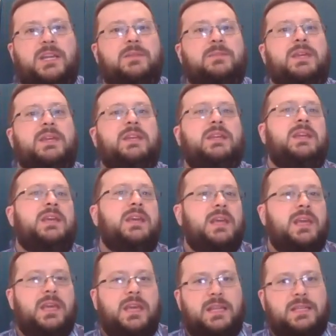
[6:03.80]
I mean,
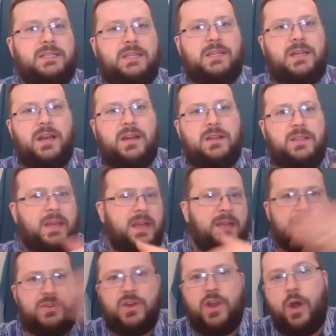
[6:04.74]
it's a card that
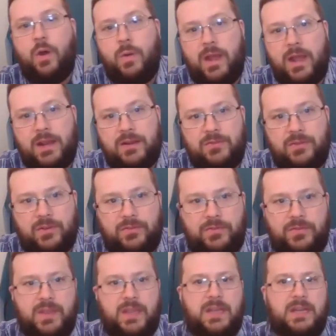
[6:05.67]
has no annual
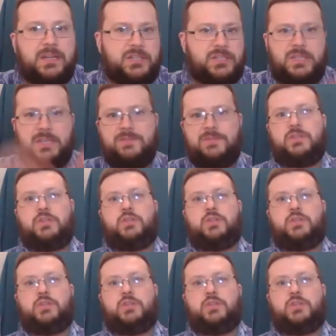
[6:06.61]
fee, and it just gives you